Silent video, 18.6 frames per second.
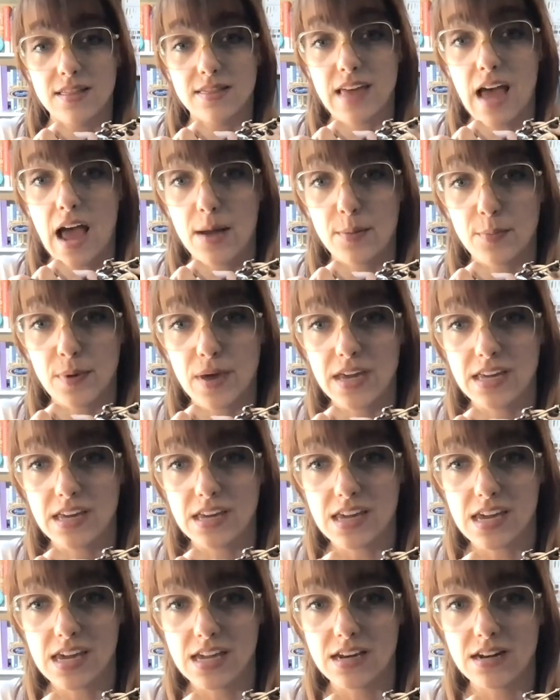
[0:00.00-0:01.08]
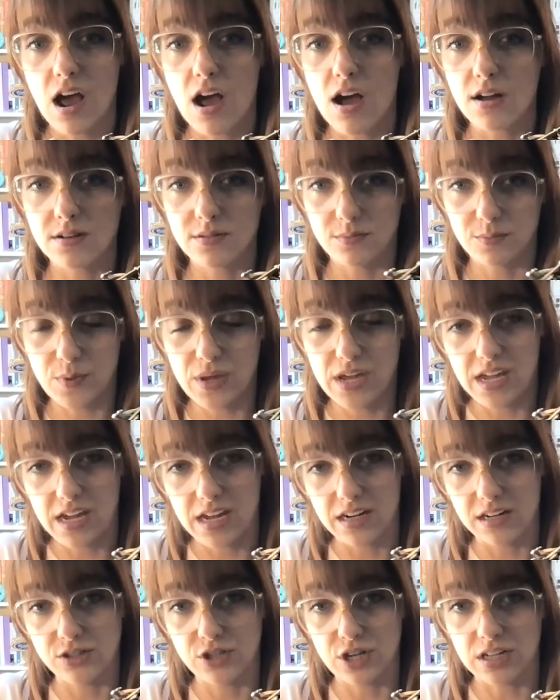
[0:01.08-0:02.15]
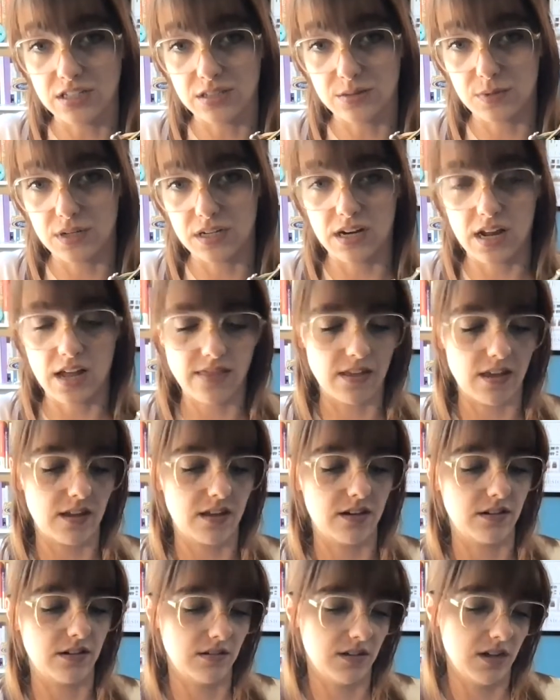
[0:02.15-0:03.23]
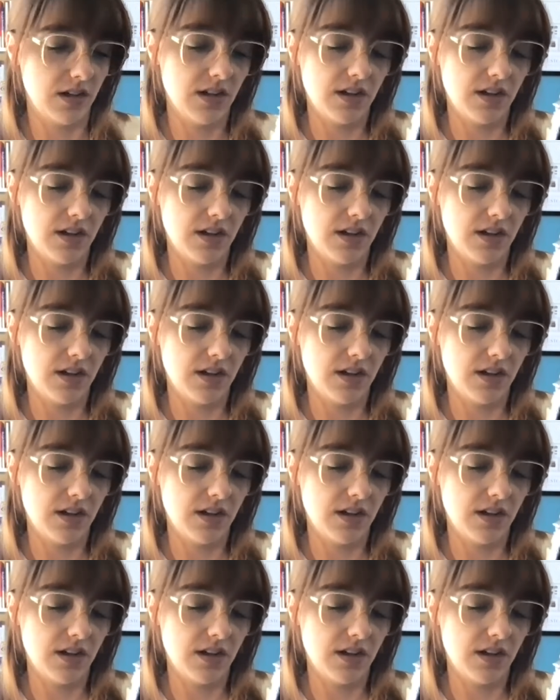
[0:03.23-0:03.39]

that pinky key not being an adjustment, and then